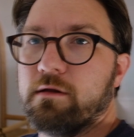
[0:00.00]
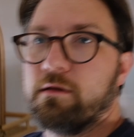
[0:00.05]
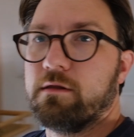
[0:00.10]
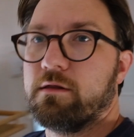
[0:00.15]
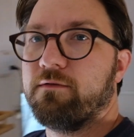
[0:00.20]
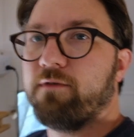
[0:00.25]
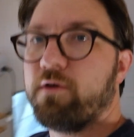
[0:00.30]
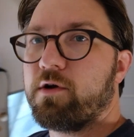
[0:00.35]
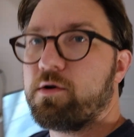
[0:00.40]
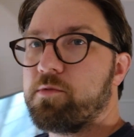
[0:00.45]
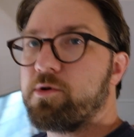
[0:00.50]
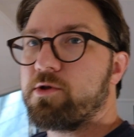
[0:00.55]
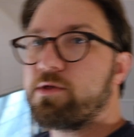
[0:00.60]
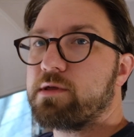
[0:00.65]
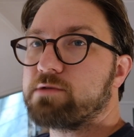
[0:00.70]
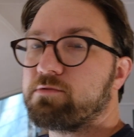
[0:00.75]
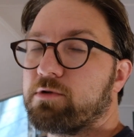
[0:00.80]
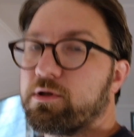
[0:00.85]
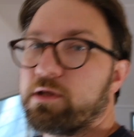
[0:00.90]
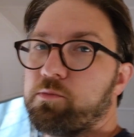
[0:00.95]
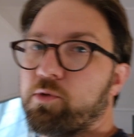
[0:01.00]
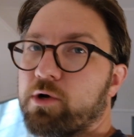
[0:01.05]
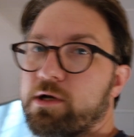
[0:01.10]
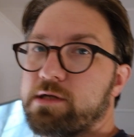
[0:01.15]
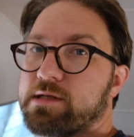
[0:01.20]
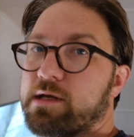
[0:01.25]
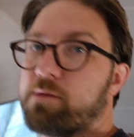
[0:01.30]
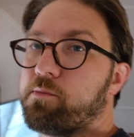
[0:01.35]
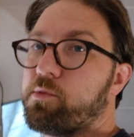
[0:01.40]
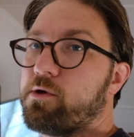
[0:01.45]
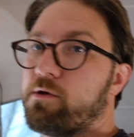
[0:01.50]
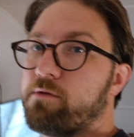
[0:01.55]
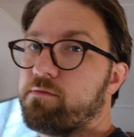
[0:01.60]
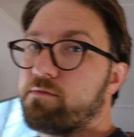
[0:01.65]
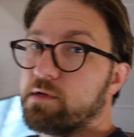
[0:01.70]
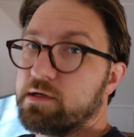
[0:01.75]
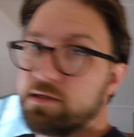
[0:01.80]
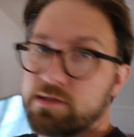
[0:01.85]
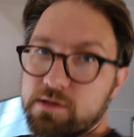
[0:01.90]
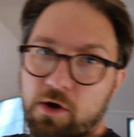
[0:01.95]
The photo booth is really pretty simple.
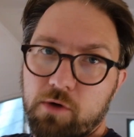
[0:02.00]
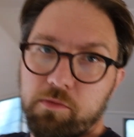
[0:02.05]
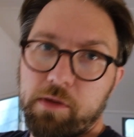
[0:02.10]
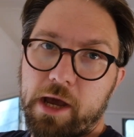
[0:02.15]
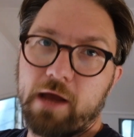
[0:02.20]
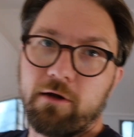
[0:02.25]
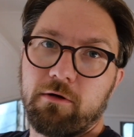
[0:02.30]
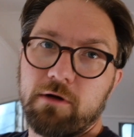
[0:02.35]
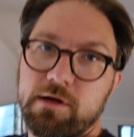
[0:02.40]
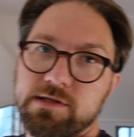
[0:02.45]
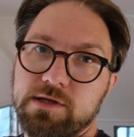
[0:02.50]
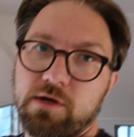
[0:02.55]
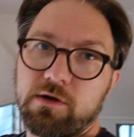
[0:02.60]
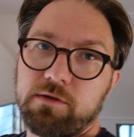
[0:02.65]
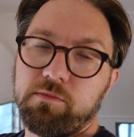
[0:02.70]
There's no batteries on